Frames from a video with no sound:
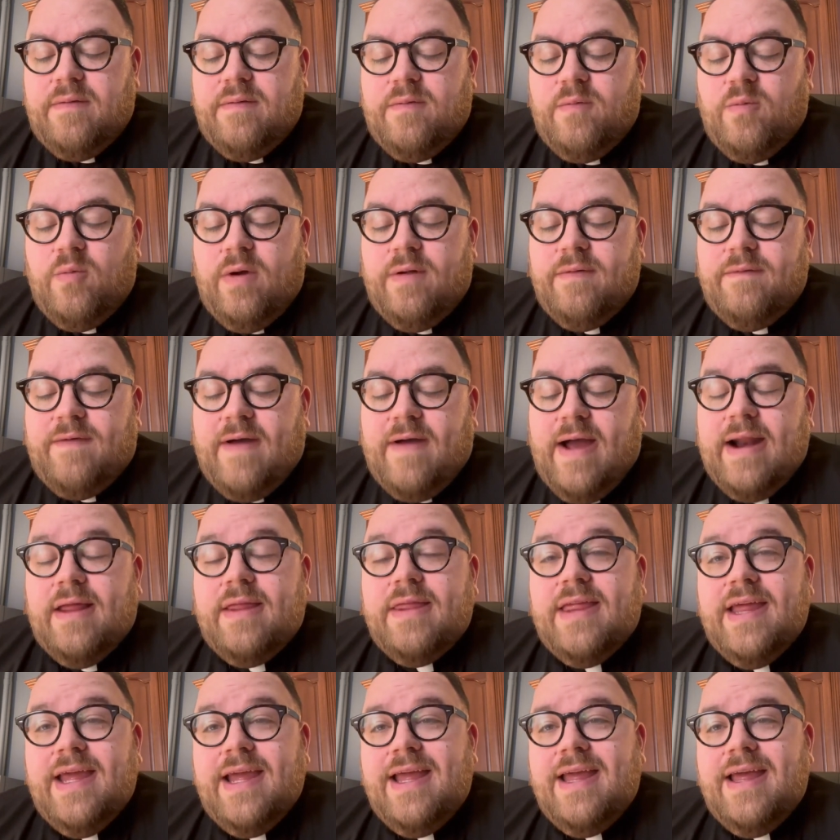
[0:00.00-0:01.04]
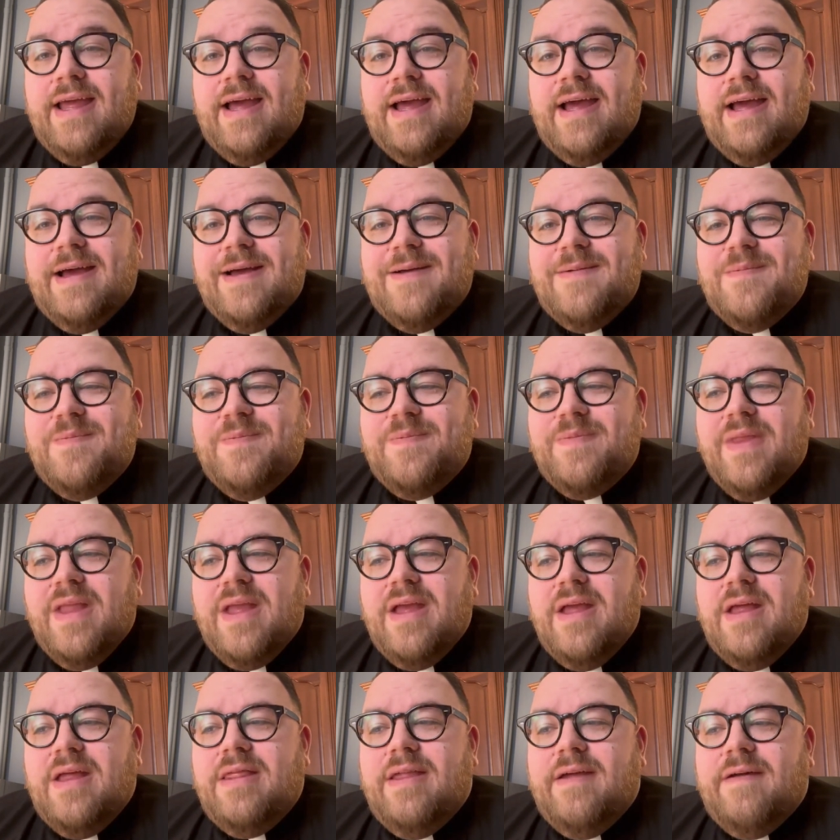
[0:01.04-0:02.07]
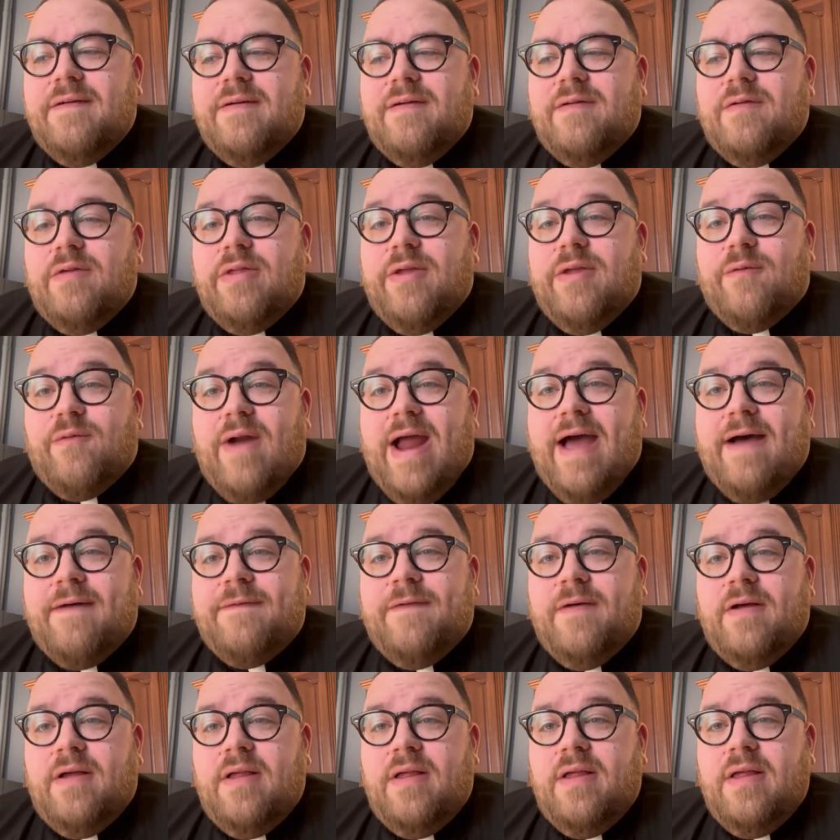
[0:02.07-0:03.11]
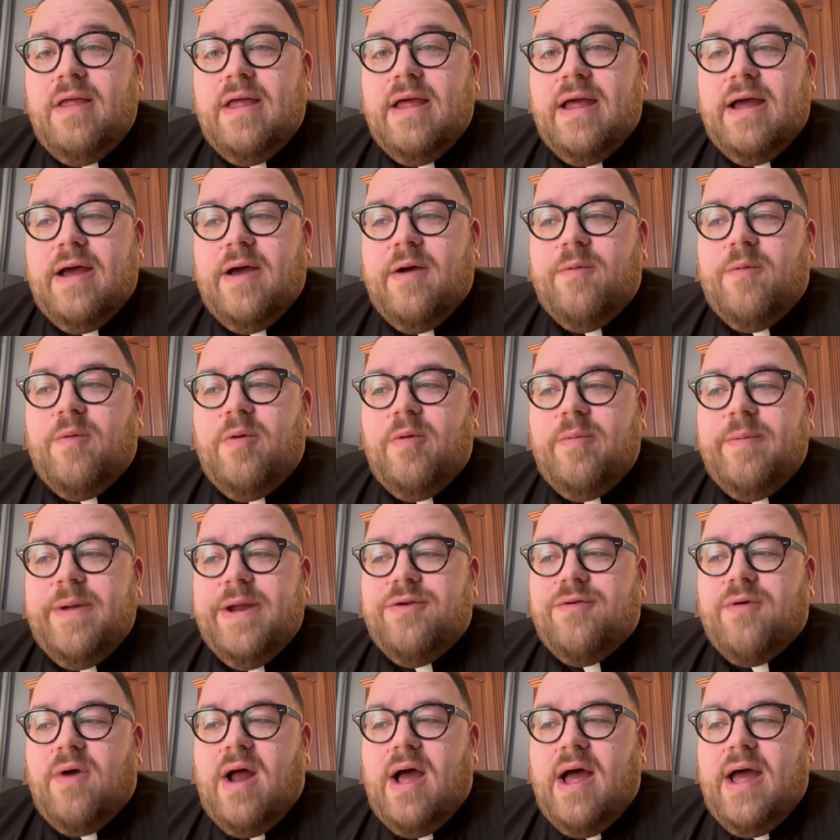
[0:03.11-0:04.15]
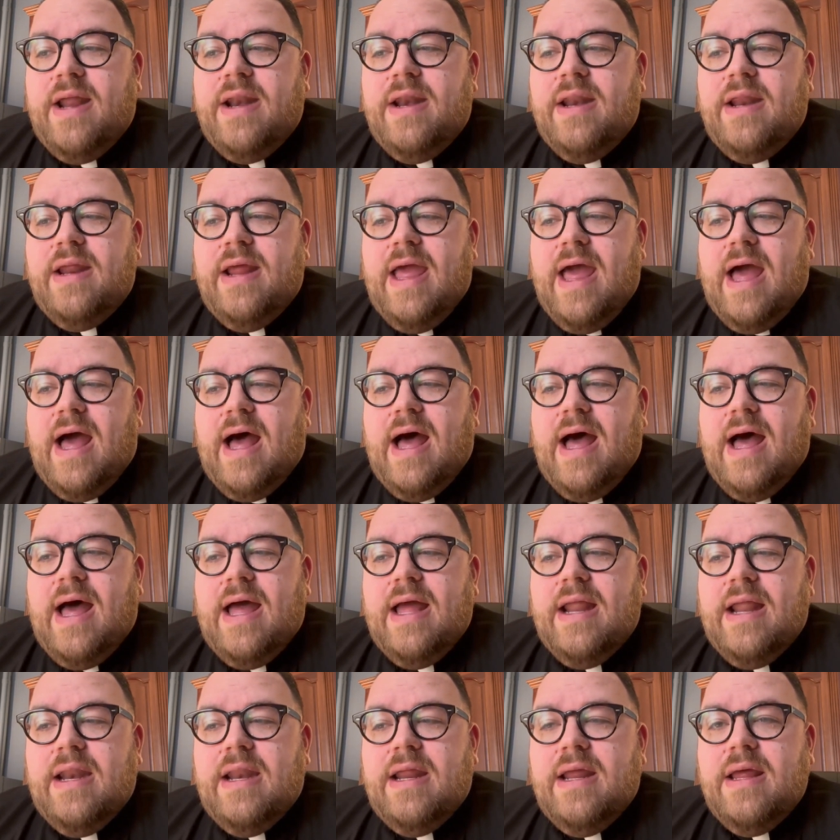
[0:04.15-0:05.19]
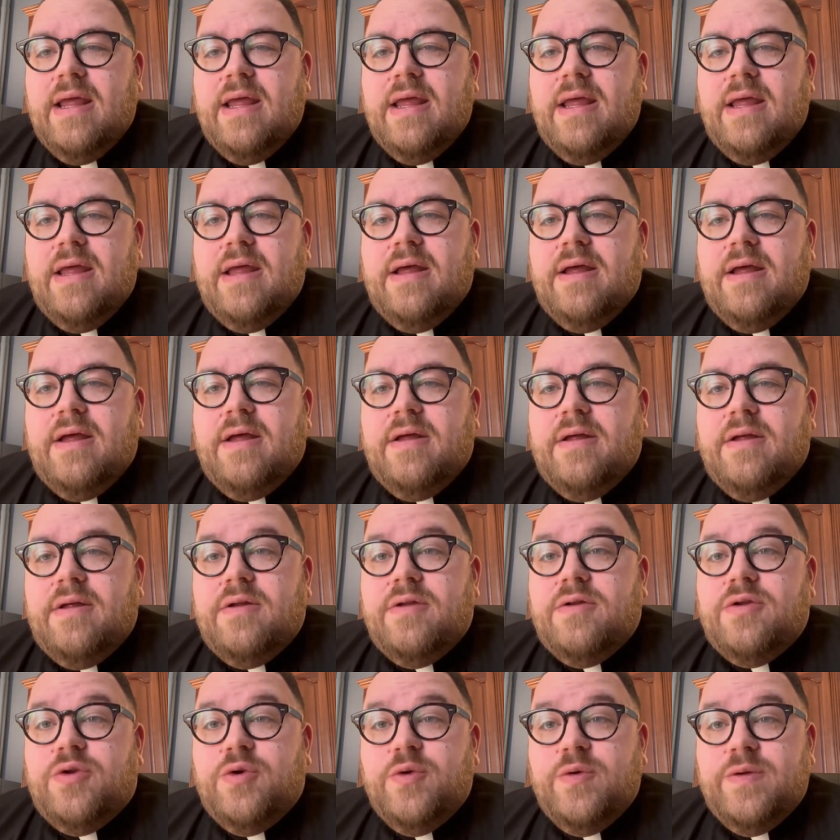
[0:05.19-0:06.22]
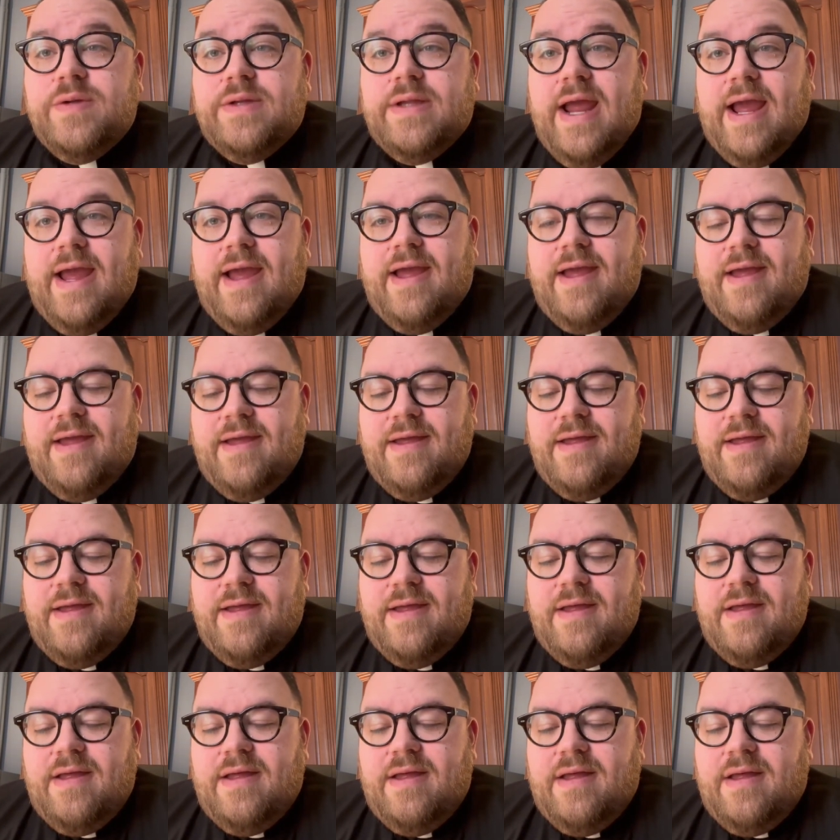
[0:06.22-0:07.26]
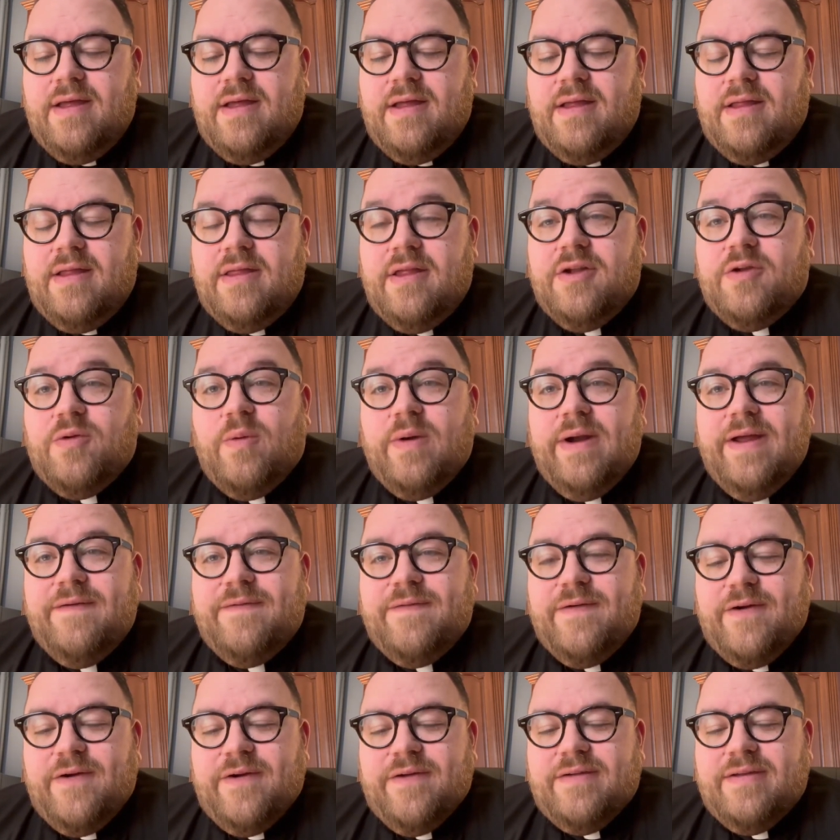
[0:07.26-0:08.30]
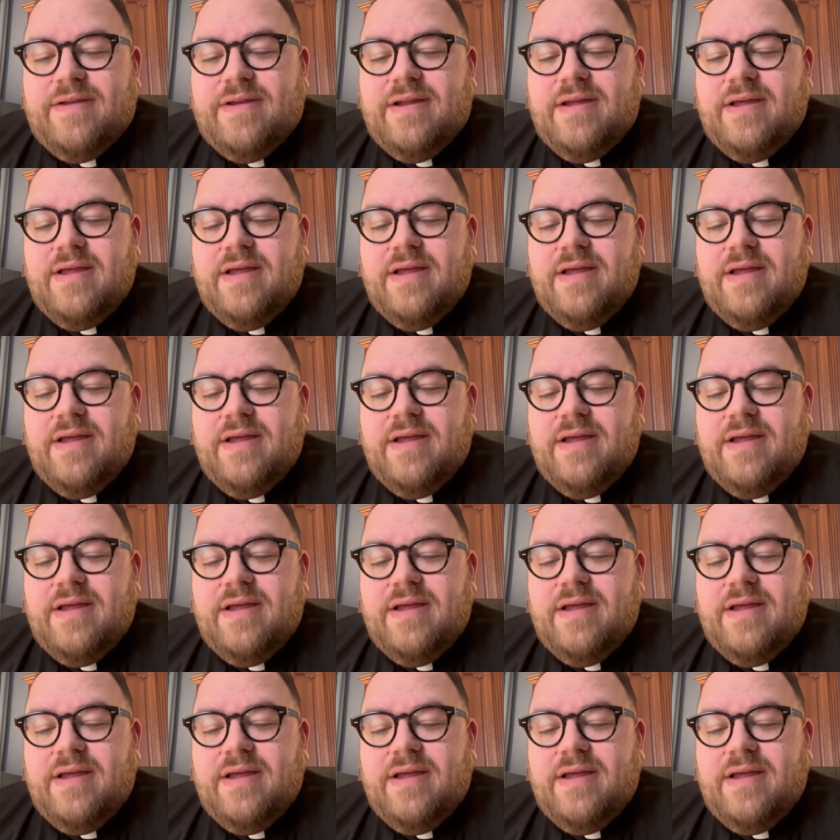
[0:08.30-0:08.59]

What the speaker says: One final thing, the raffle will be drawn on Tuesday, the 21st